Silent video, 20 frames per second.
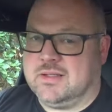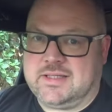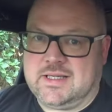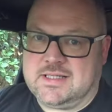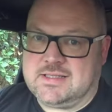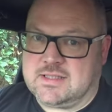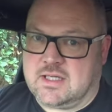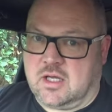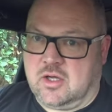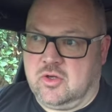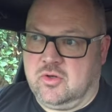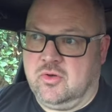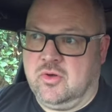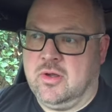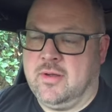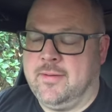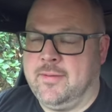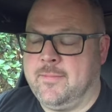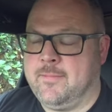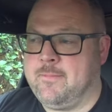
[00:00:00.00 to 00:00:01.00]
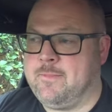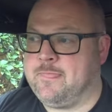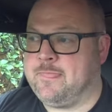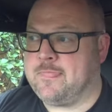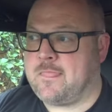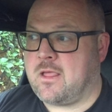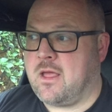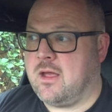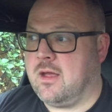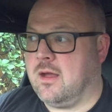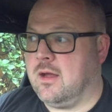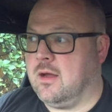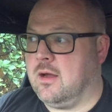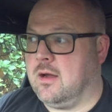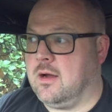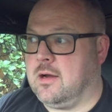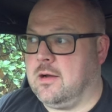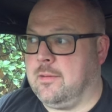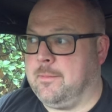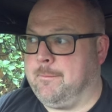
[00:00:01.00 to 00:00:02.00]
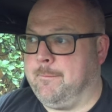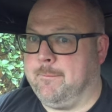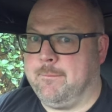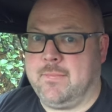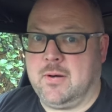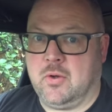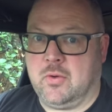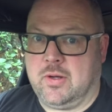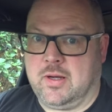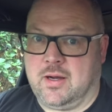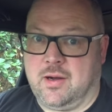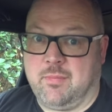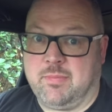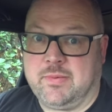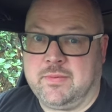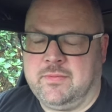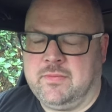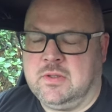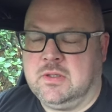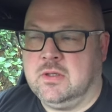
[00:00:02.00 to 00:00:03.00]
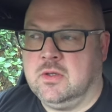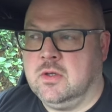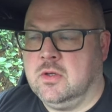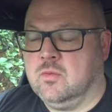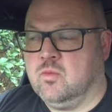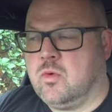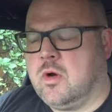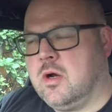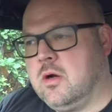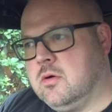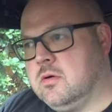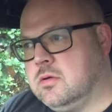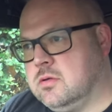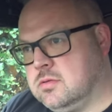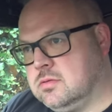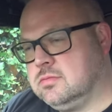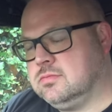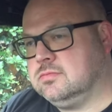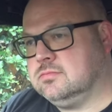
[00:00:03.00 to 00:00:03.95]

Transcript: of days ago, I blew it up. Well,